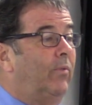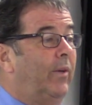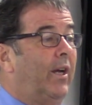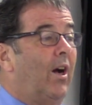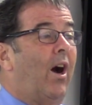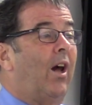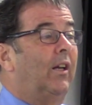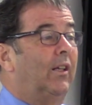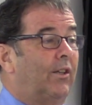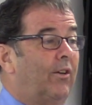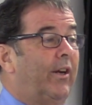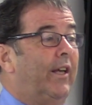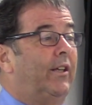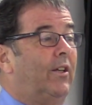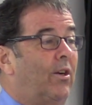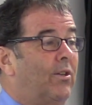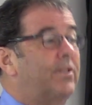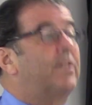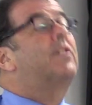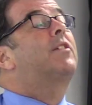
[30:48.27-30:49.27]
We all agree
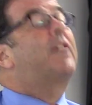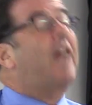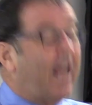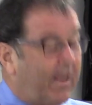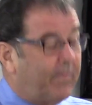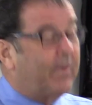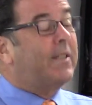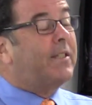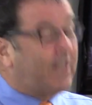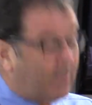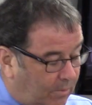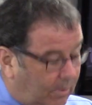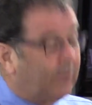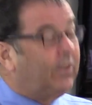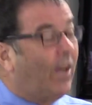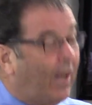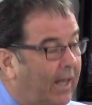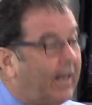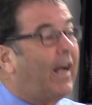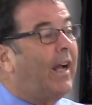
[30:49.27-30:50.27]
those are statements, and we'll
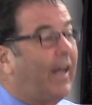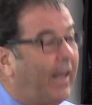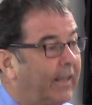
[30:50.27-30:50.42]
nod our